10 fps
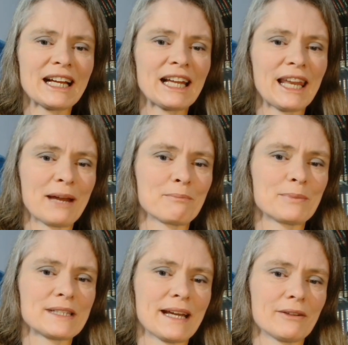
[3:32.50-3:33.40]

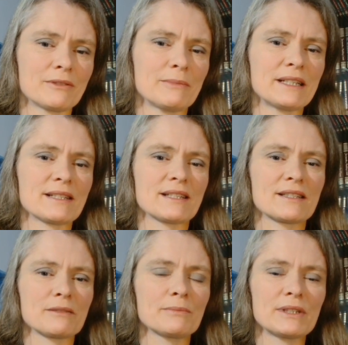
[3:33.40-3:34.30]
clampdown means that
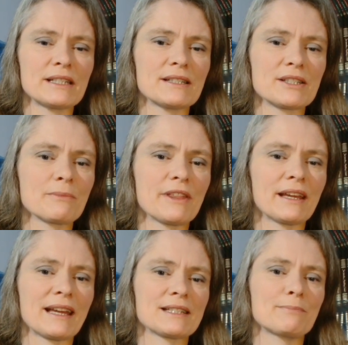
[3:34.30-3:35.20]
something
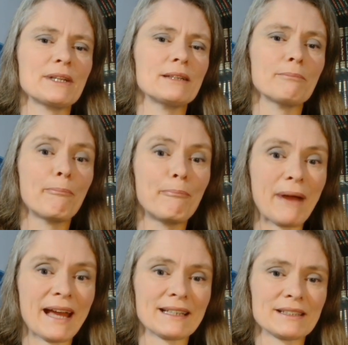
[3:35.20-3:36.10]
has been
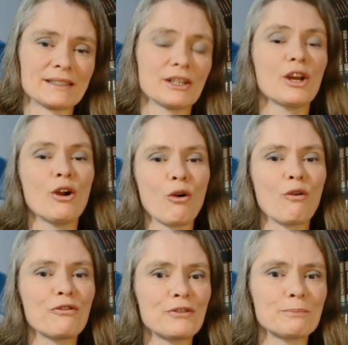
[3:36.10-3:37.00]
banned or
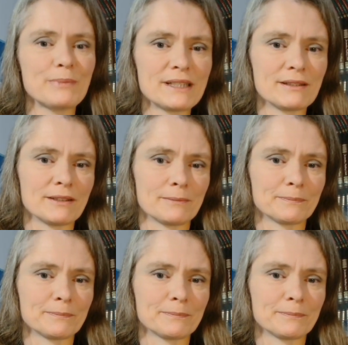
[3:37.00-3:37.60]
forbidden.